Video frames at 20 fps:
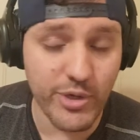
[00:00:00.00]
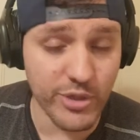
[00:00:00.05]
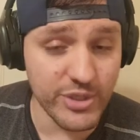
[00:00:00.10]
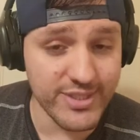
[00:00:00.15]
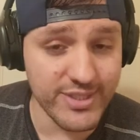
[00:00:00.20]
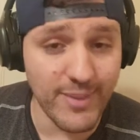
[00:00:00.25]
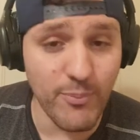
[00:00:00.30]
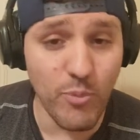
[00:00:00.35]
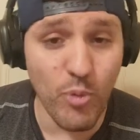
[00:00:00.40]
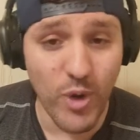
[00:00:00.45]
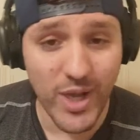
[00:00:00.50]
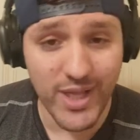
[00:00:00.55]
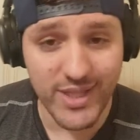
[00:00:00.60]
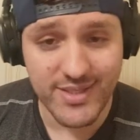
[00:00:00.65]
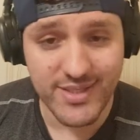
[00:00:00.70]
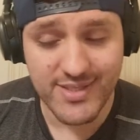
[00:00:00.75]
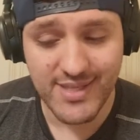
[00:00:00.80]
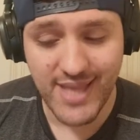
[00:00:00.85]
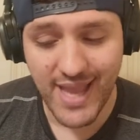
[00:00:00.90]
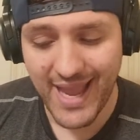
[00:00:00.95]
or
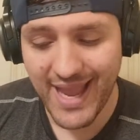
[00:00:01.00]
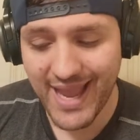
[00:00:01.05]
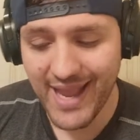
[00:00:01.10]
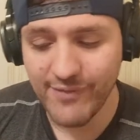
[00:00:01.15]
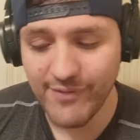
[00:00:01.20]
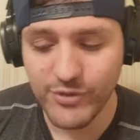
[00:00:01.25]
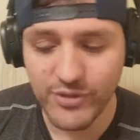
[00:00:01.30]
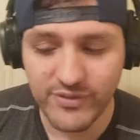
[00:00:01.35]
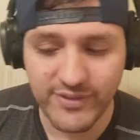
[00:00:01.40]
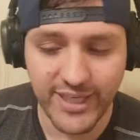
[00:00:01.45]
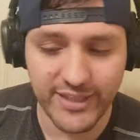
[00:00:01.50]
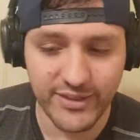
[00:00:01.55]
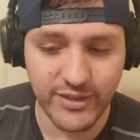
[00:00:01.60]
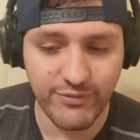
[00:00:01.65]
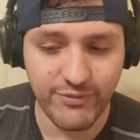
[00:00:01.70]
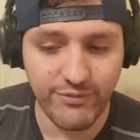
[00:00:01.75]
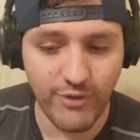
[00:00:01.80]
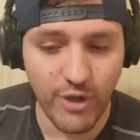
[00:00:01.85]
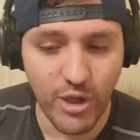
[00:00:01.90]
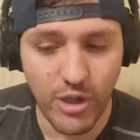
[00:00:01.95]
someones have to take the
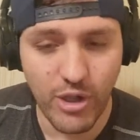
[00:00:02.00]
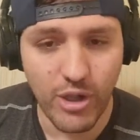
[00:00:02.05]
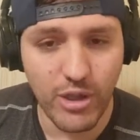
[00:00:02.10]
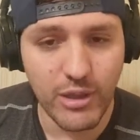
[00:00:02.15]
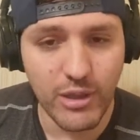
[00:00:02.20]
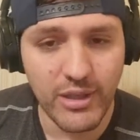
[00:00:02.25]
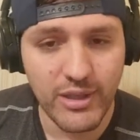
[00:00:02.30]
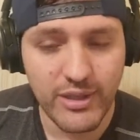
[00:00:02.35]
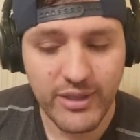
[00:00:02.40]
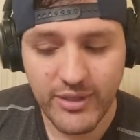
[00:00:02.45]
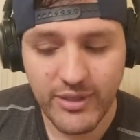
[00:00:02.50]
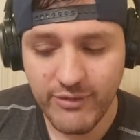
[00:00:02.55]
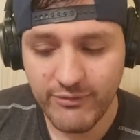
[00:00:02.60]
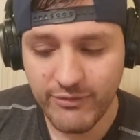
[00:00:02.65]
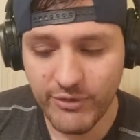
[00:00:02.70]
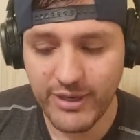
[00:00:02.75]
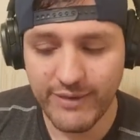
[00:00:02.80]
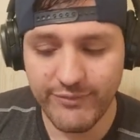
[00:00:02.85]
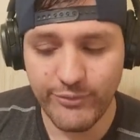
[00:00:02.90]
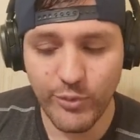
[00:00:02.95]
fall
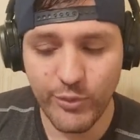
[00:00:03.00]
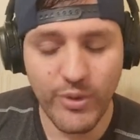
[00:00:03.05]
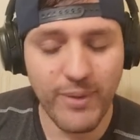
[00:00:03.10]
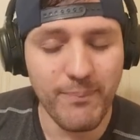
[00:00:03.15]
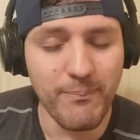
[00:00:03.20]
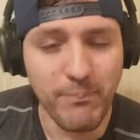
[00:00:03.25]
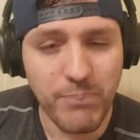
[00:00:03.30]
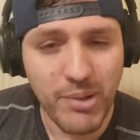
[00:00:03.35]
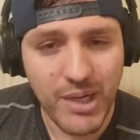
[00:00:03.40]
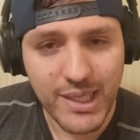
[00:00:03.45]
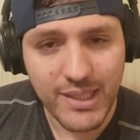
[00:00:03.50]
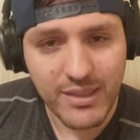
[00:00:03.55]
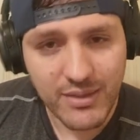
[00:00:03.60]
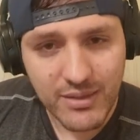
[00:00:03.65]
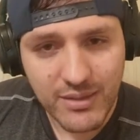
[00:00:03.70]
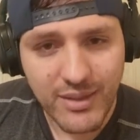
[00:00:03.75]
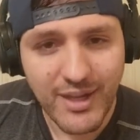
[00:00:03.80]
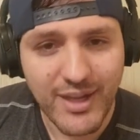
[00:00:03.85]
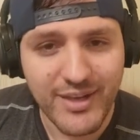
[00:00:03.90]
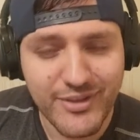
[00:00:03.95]
for everyone,
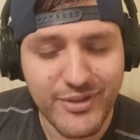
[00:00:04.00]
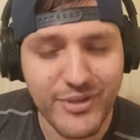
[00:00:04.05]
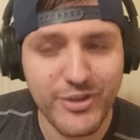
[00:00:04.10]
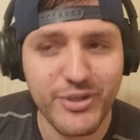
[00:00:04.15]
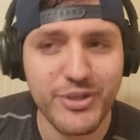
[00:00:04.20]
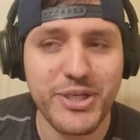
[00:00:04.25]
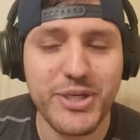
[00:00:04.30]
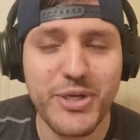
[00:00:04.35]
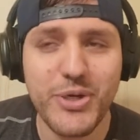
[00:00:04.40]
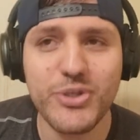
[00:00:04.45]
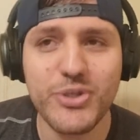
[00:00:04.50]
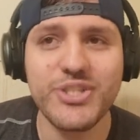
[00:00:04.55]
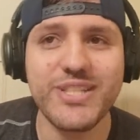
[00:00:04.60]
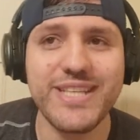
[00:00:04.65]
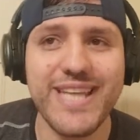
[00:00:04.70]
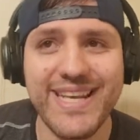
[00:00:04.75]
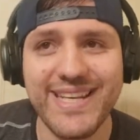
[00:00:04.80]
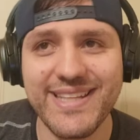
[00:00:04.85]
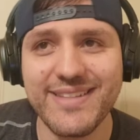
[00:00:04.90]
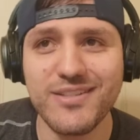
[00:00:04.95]
but under
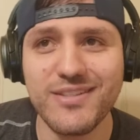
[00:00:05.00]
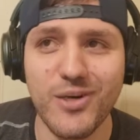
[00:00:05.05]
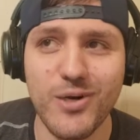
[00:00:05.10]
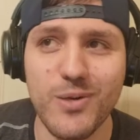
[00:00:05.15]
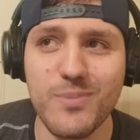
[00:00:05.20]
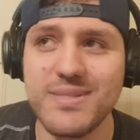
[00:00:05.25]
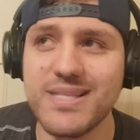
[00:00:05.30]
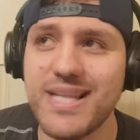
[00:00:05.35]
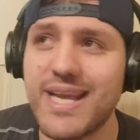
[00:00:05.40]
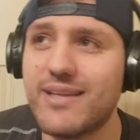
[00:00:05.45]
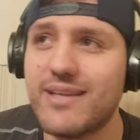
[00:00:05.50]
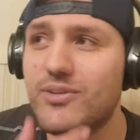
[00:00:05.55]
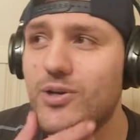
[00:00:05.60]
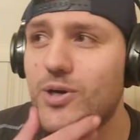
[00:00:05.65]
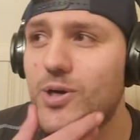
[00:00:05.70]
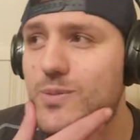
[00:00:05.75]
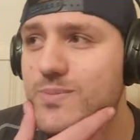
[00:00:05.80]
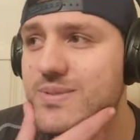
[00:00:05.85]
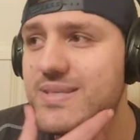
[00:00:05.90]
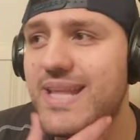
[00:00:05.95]
negotiated terms, like
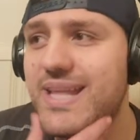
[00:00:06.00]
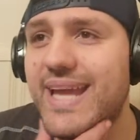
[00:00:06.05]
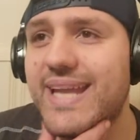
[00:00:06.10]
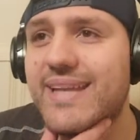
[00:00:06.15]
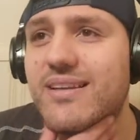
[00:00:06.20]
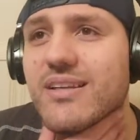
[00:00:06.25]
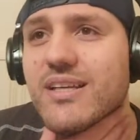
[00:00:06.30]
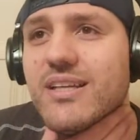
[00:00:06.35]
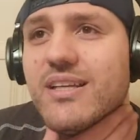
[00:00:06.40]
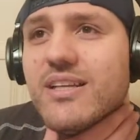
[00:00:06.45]
terms that